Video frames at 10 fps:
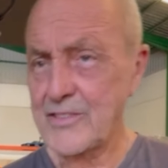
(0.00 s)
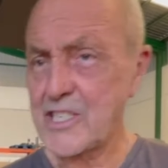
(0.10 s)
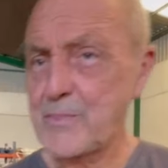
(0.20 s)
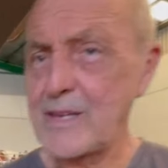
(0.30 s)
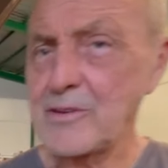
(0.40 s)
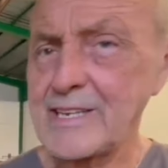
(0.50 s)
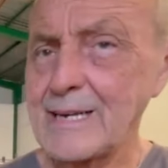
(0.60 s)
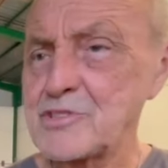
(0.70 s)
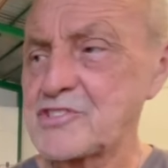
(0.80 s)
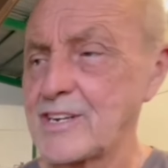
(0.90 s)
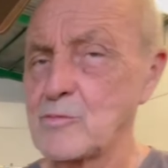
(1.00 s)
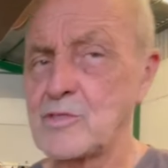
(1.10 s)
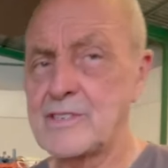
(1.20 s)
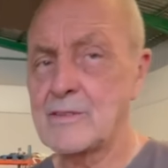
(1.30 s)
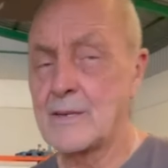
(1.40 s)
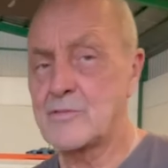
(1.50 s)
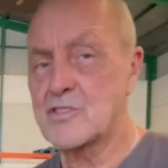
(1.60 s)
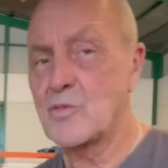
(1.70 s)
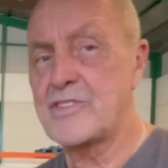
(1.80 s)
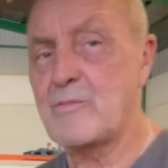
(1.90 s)
disputing it. I'm just trying to wonder,
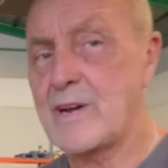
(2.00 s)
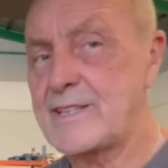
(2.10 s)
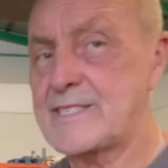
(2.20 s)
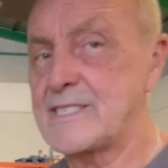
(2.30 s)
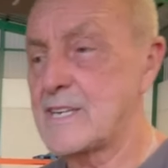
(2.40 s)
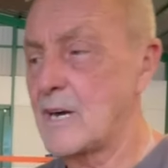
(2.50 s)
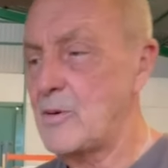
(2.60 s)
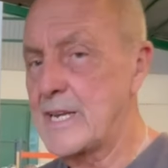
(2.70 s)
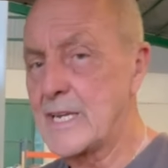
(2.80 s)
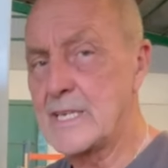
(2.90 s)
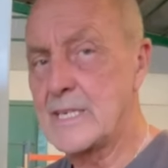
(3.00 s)
just wondering where this is going. Where this